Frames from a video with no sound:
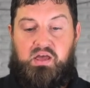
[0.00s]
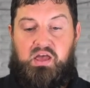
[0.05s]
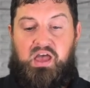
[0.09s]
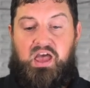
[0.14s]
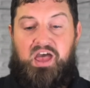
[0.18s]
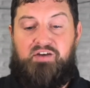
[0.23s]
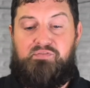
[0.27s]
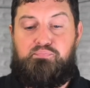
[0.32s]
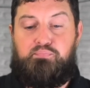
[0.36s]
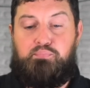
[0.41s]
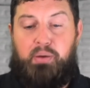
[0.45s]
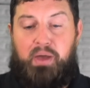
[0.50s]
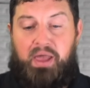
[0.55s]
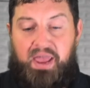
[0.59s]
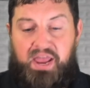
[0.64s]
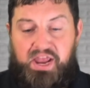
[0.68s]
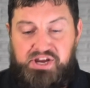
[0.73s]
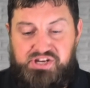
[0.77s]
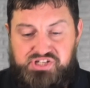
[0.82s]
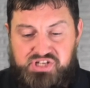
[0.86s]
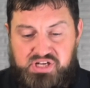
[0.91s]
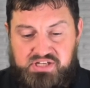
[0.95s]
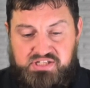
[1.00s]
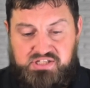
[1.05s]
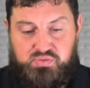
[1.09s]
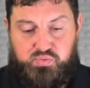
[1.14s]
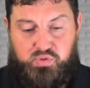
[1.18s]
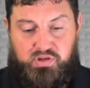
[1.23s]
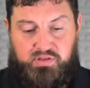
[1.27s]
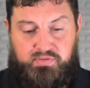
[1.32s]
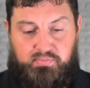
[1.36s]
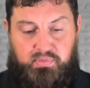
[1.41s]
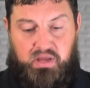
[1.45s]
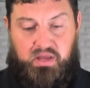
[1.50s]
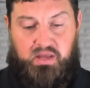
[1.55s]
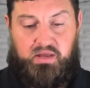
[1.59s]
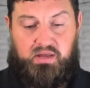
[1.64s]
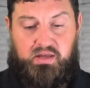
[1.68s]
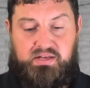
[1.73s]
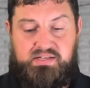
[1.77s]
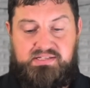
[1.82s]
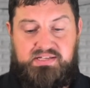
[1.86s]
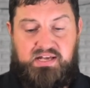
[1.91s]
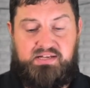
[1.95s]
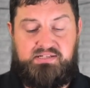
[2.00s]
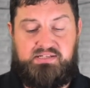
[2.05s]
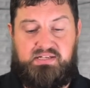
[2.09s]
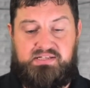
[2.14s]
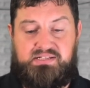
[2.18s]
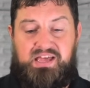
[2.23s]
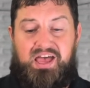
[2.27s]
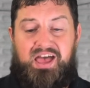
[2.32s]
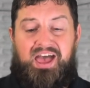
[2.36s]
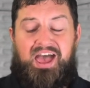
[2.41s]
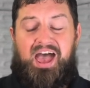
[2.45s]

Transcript: Have patience with me. He says this.